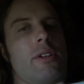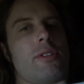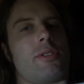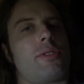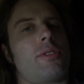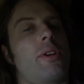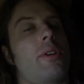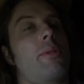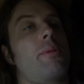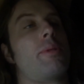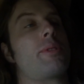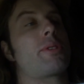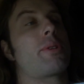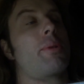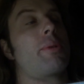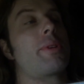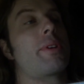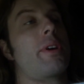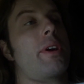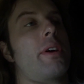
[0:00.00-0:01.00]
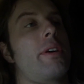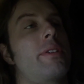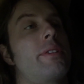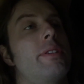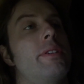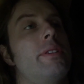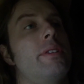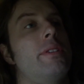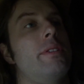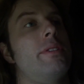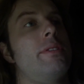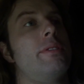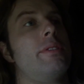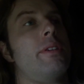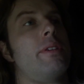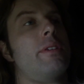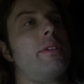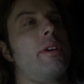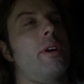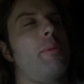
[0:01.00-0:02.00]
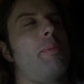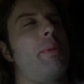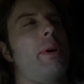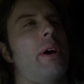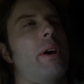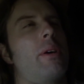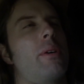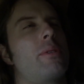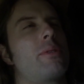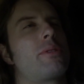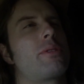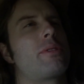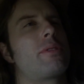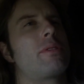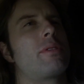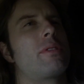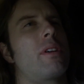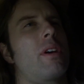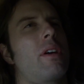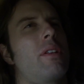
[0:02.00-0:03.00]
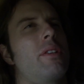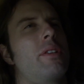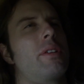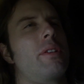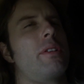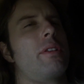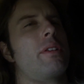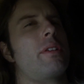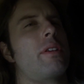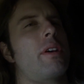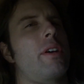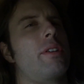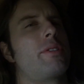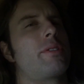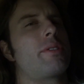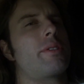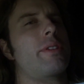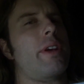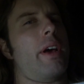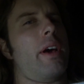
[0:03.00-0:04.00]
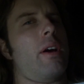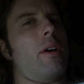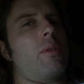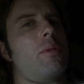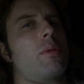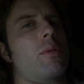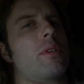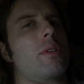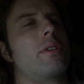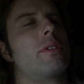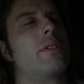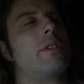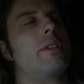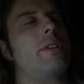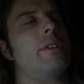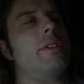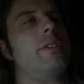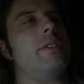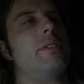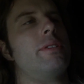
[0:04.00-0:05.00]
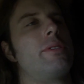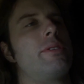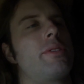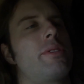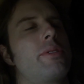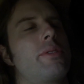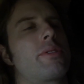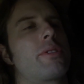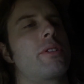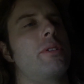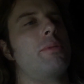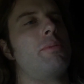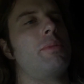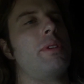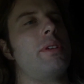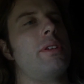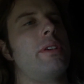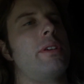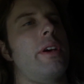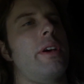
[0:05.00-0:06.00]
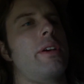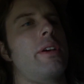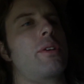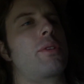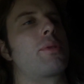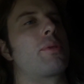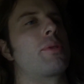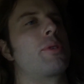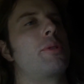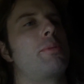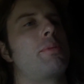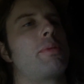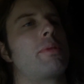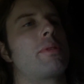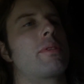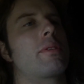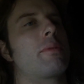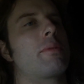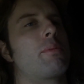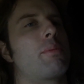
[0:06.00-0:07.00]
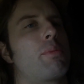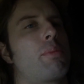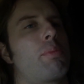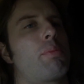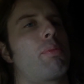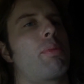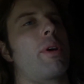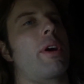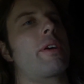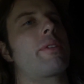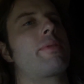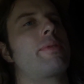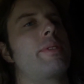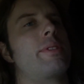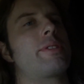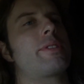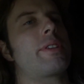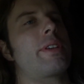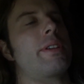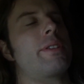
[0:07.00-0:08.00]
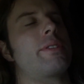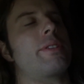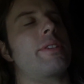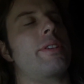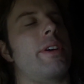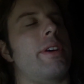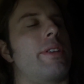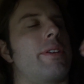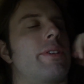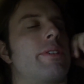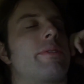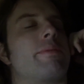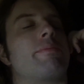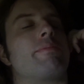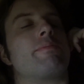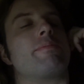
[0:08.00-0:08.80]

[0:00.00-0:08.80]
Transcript: So what's going on in about a little under an hour is there's going to be a group breakfast get-together